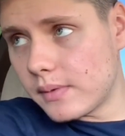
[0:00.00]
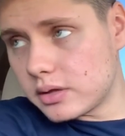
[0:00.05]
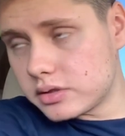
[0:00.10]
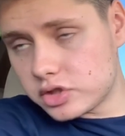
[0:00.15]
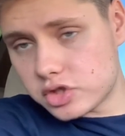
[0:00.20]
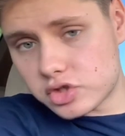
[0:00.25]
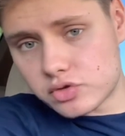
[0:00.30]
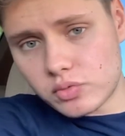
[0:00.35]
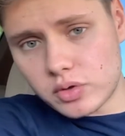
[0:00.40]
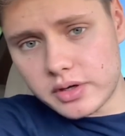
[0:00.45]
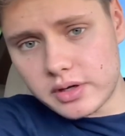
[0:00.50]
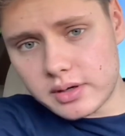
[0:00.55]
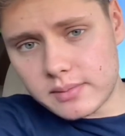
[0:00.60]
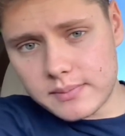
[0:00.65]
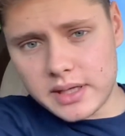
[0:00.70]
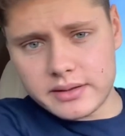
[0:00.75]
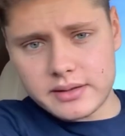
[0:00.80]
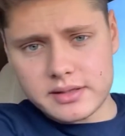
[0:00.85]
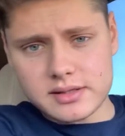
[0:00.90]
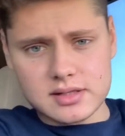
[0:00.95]
just wanted to
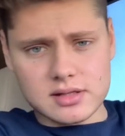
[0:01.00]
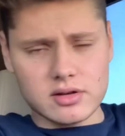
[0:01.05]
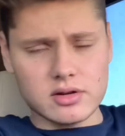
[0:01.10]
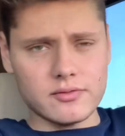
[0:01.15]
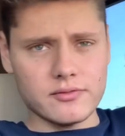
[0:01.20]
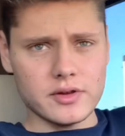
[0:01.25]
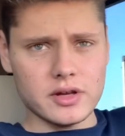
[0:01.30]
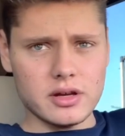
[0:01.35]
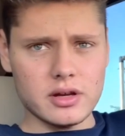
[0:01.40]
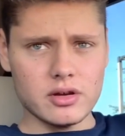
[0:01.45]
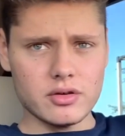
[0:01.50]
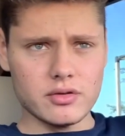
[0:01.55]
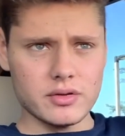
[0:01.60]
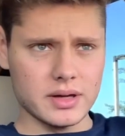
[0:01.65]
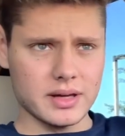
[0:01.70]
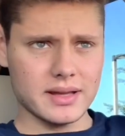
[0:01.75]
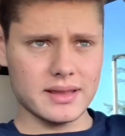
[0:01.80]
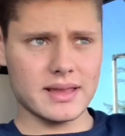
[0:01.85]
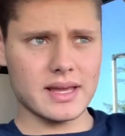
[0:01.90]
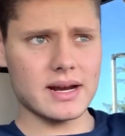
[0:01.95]
make this little video
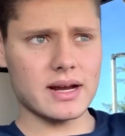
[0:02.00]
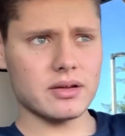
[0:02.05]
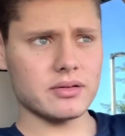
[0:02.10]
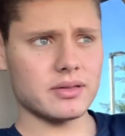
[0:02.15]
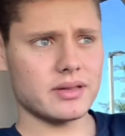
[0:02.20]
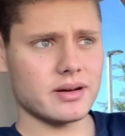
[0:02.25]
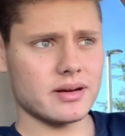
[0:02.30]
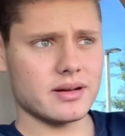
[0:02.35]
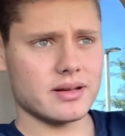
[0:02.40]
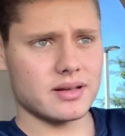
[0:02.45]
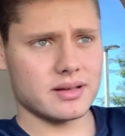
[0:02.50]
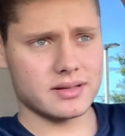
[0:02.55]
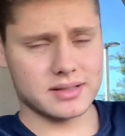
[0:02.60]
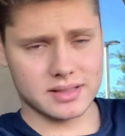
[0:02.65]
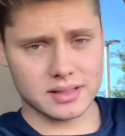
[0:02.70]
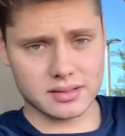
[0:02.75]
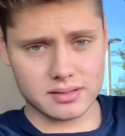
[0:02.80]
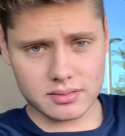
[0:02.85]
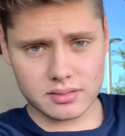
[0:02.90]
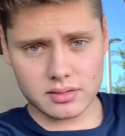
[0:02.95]
and get that out there,
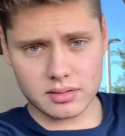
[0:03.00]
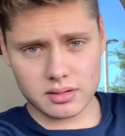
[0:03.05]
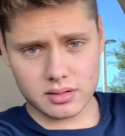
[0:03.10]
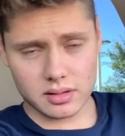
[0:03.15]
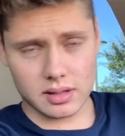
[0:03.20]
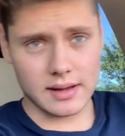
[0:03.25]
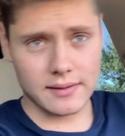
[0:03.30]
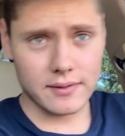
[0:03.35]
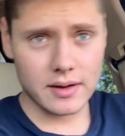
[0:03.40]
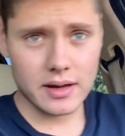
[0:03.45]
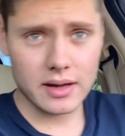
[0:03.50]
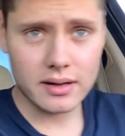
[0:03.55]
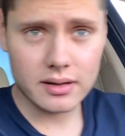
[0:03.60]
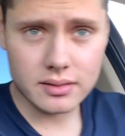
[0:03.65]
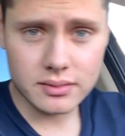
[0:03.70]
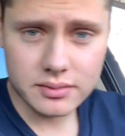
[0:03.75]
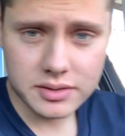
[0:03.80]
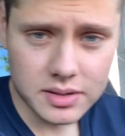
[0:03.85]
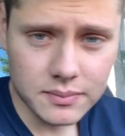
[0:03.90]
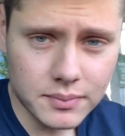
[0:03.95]
because I've had
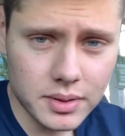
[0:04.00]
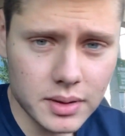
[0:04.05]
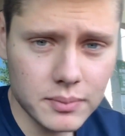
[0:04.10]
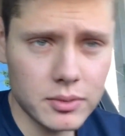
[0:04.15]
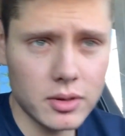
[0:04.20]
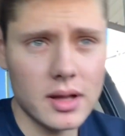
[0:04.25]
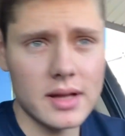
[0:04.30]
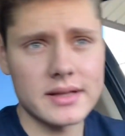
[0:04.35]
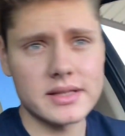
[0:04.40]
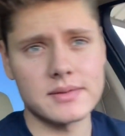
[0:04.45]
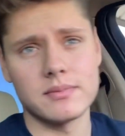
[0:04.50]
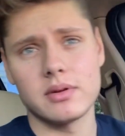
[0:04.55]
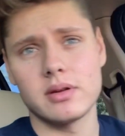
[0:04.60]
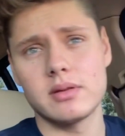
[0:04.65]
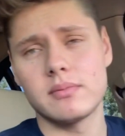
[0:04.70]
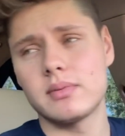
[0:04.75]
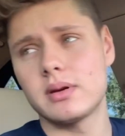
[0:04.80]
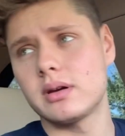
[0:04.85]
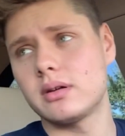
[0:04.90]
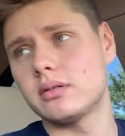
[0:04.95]
some people ask me
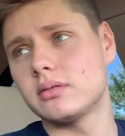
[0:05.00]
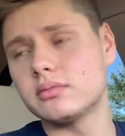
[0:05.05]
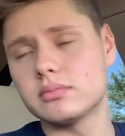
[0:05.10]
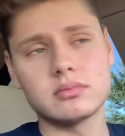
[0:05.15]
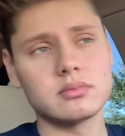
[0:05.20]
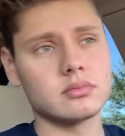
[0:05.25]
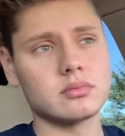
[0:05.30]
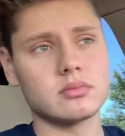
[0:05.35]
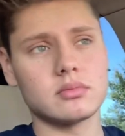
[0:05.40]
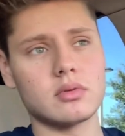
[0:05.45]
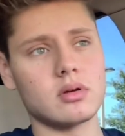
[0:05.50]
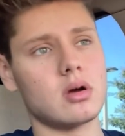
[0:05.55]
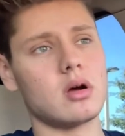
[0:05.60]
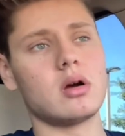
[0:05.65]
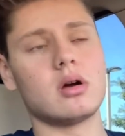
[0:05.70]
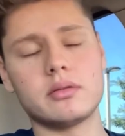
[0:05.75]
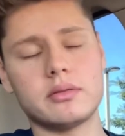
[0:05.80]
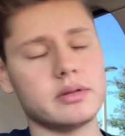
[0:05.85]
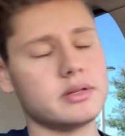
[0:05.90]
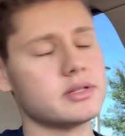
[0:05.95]
about
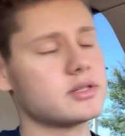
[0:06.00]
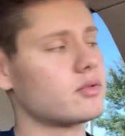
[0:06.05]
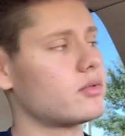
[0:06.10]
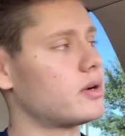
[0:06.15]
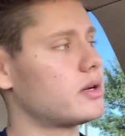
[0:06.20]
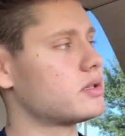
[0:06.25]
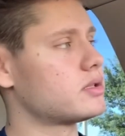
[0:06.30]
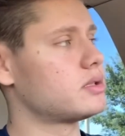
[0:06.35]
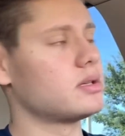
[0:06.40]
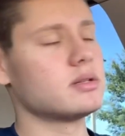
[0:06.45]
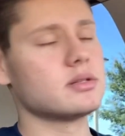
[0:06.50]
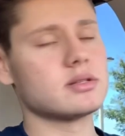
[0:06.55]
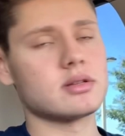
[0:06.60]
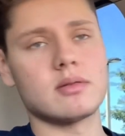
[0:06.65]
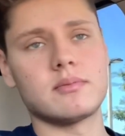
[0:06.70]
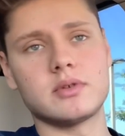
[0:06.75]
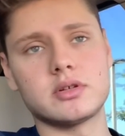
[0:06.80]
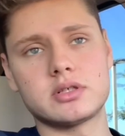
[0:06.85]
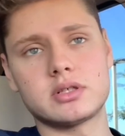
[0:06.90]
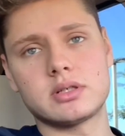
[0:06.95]
these questions, how
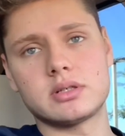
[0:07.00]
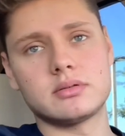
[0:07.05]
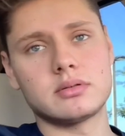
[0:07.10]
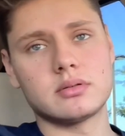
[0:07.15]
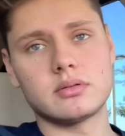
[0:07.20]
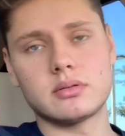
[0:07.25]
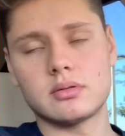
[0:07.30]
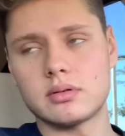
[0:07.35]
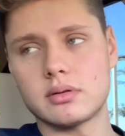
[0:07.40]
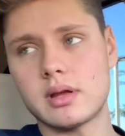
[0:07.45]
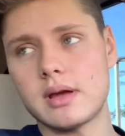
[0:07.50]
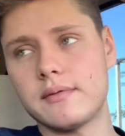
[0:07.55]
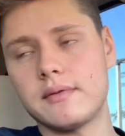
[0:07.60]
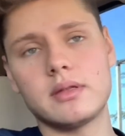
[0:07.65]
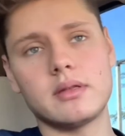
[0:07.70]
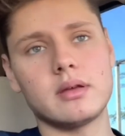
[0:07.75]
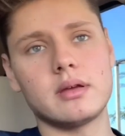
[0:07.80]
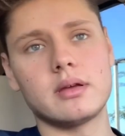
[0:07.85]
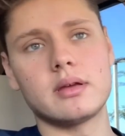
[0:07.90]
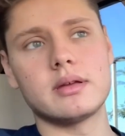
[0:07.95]
much
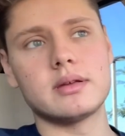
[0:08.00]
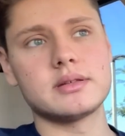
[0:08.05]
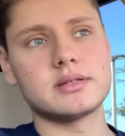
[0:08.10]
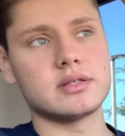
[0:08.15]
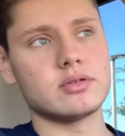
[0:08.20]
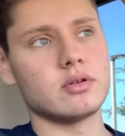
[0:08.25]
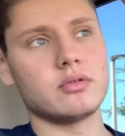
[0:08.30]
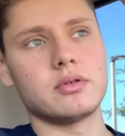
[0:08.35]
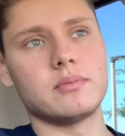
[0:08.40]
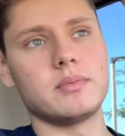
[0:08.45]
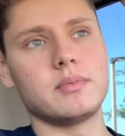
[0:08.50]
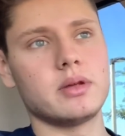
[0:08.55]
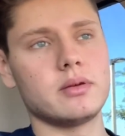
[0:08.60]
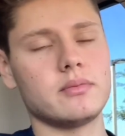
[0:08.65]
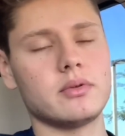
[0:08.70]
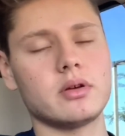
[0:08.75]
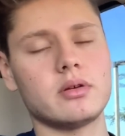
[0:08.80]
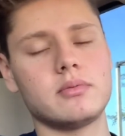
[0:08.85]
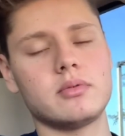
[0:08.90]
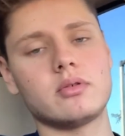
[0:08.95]
everything is to own a
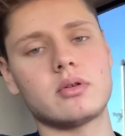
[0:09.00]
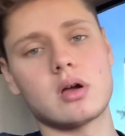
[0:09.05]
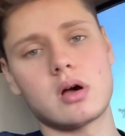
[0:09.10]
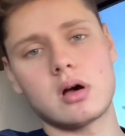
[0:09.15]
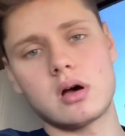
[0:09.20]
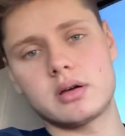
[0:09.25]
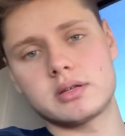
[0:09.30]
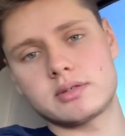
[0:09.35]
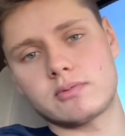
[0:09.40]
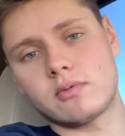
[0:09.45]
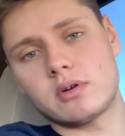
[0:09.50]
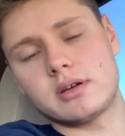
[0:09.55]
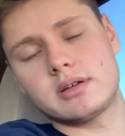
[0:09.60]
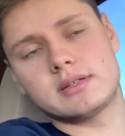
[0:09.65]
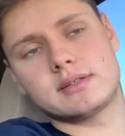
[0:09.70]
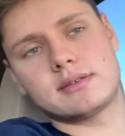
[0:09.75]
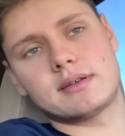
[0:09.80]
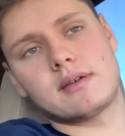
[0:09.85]
BMW, cost-wise,